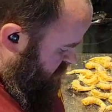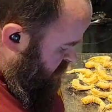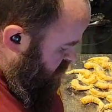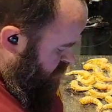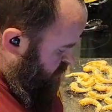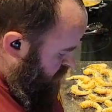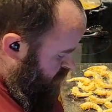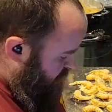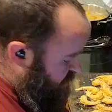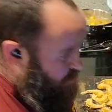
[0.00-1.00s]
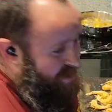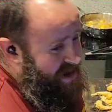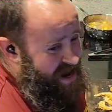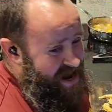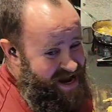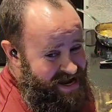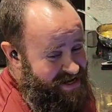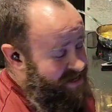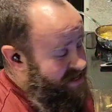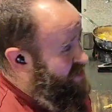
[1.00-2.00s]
So, you know, if you want to add